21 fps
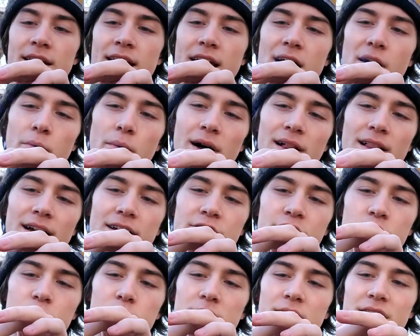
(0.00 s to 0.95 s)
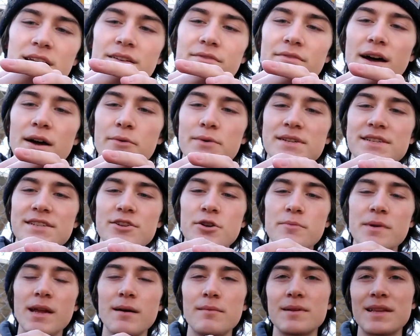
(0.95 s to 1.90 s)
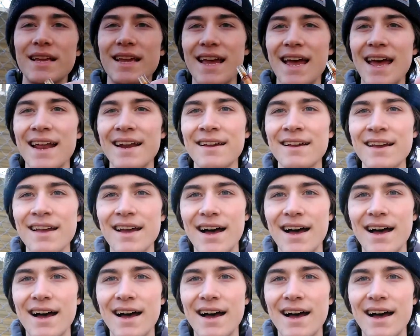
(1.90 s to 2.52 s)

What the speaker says: Now, while I do believe I would still be able to get